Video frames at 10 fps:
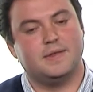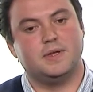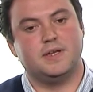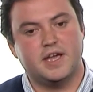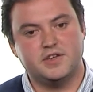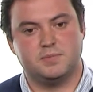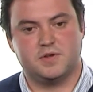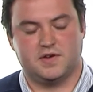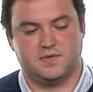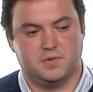were engaging
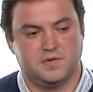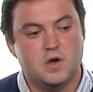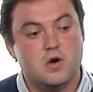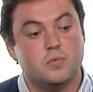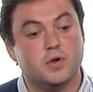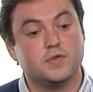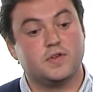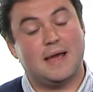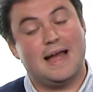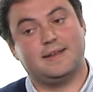with customers. We
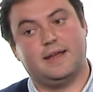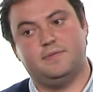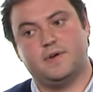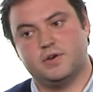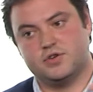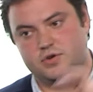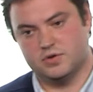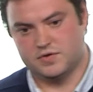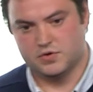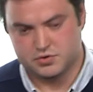also had a very
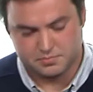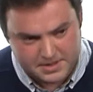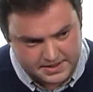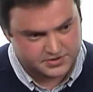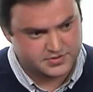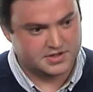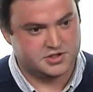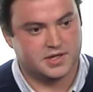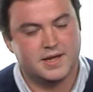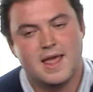strong social media
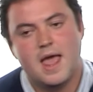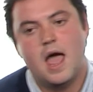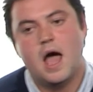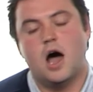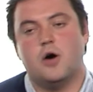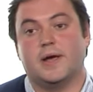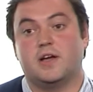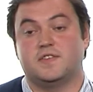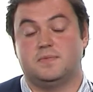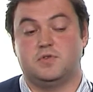strategy where
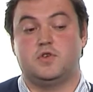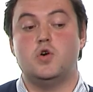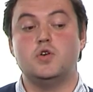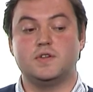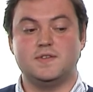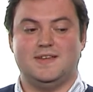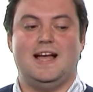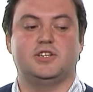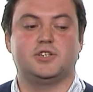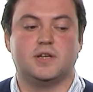customers couldn't
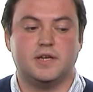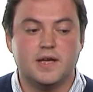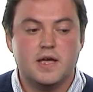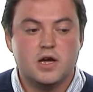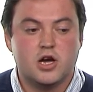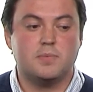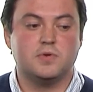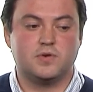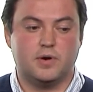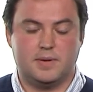actually come
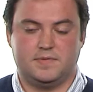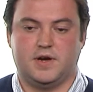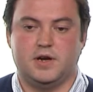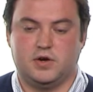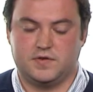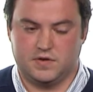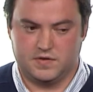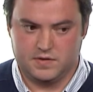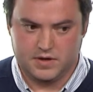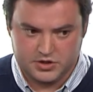onto our website and ask
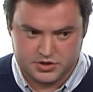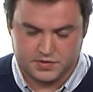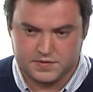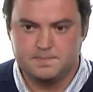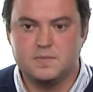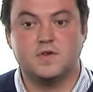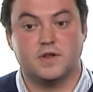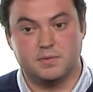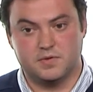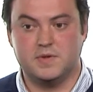us issues, so
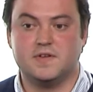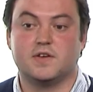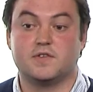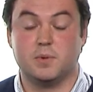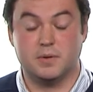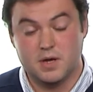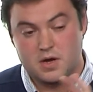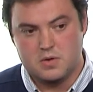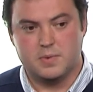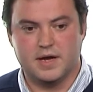they were tweeting us. So
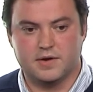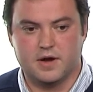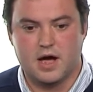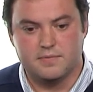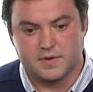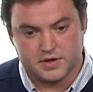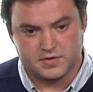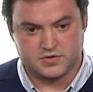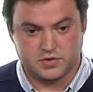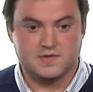we had a
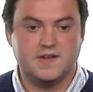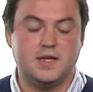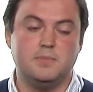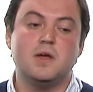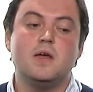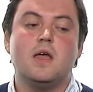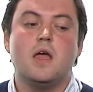very strong team